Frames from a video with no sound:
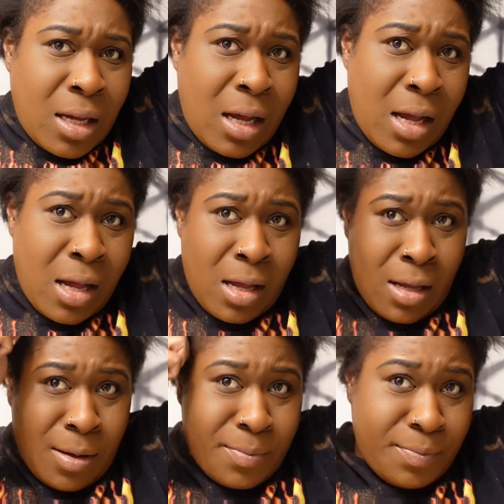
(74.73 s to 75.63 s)

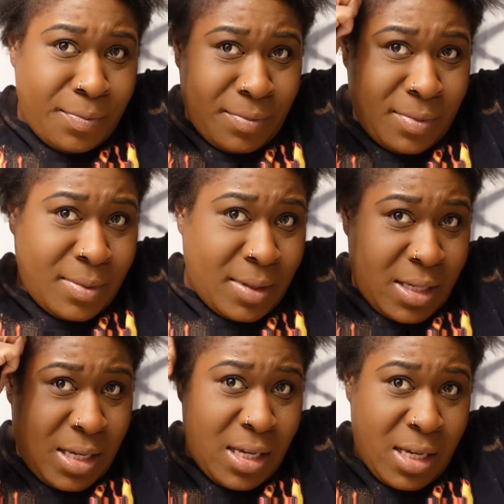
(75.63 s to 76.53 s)
And
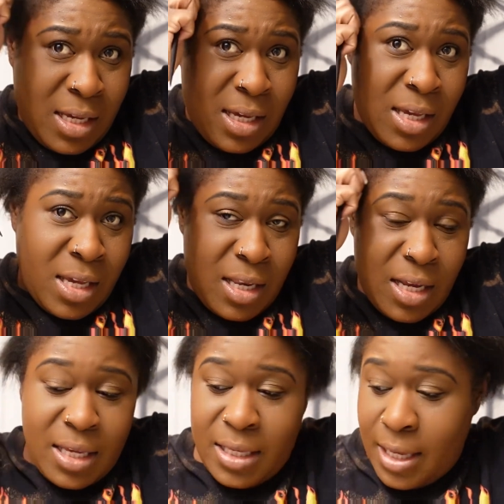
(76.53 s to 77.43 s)

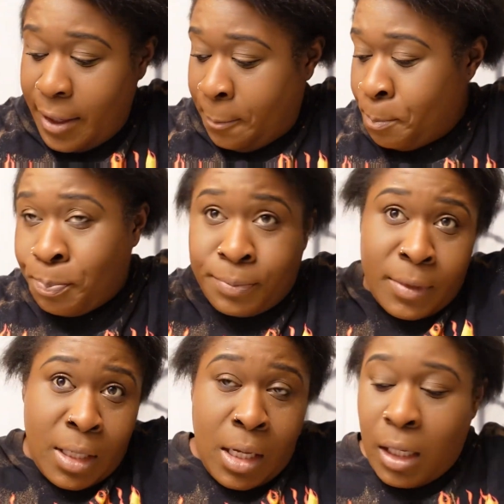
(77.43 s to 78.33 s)
yeah,
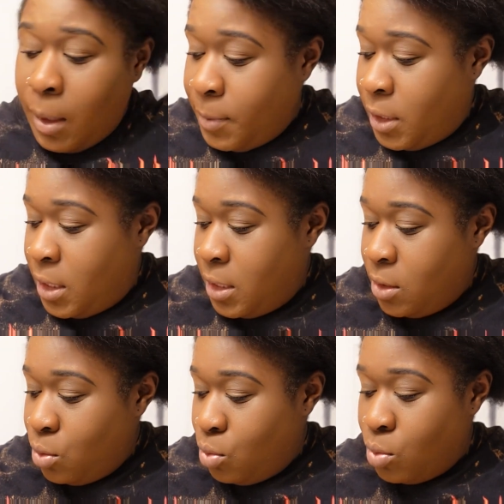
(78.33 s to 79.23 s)
I'm gonna
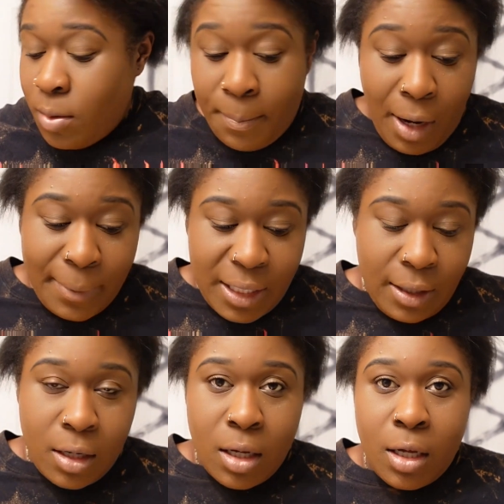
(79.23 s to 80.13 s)
part my
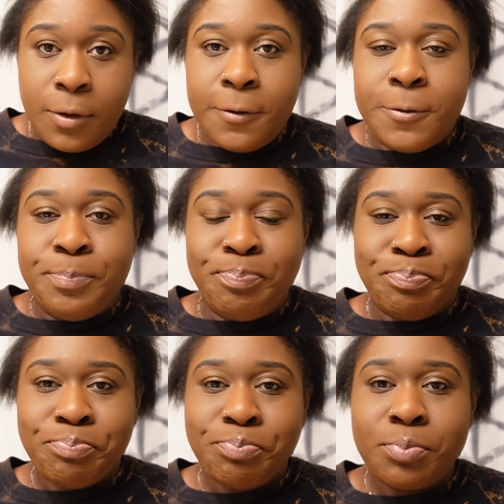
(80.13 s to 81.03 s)
hair
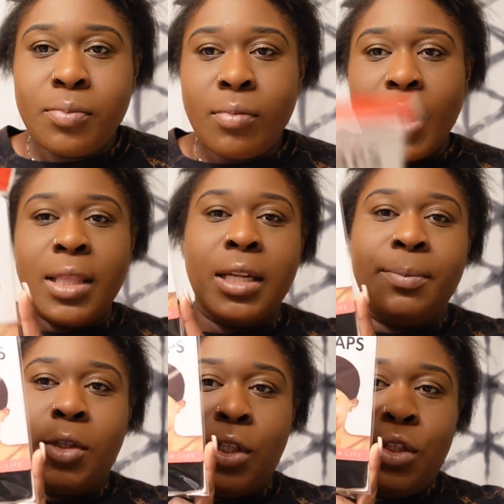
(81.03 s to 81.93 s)
off. Then
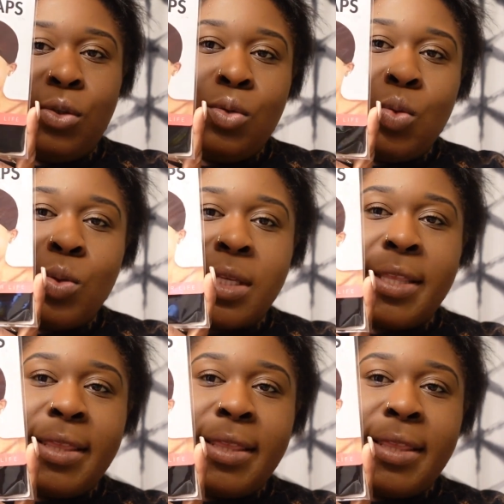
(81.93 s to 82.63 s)
I'm gonna use